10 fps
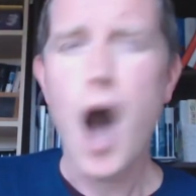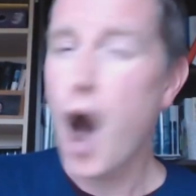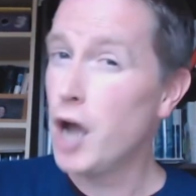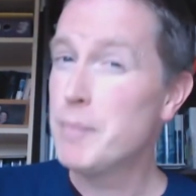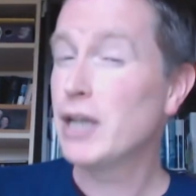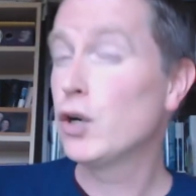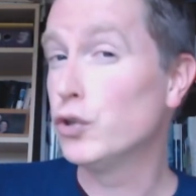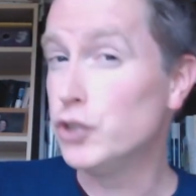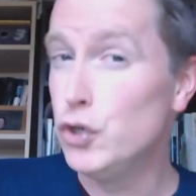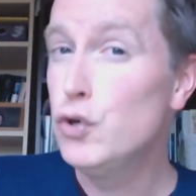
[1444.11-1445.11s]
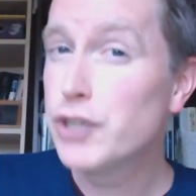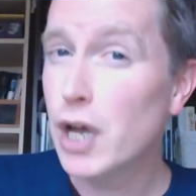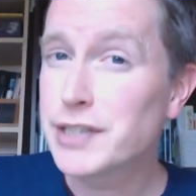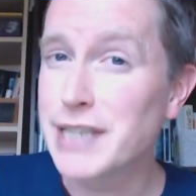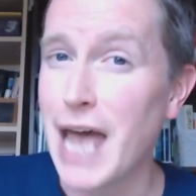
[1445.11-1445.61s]
How might God use
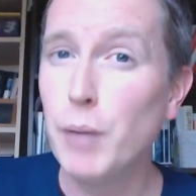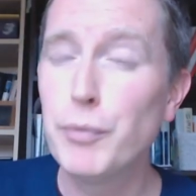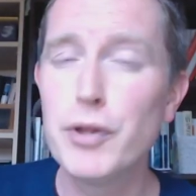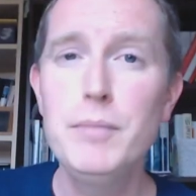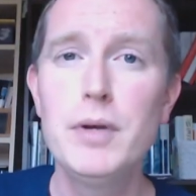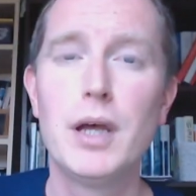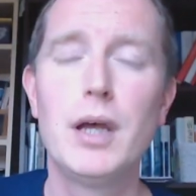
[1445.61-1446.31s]
us to help them?